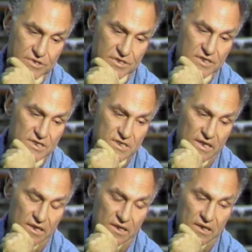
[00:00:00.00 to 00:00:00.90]
Since
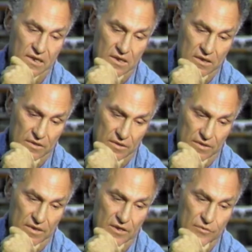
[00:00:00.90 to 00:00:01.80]
then,
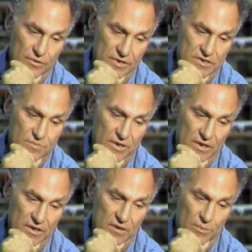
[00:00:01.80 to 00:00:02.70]
the country has been
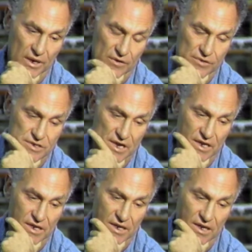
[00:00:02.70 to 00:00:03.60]
in a mannerist
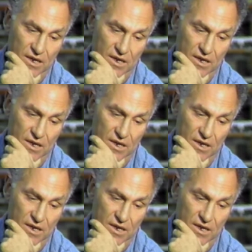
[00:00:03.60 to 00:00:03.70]
heyday.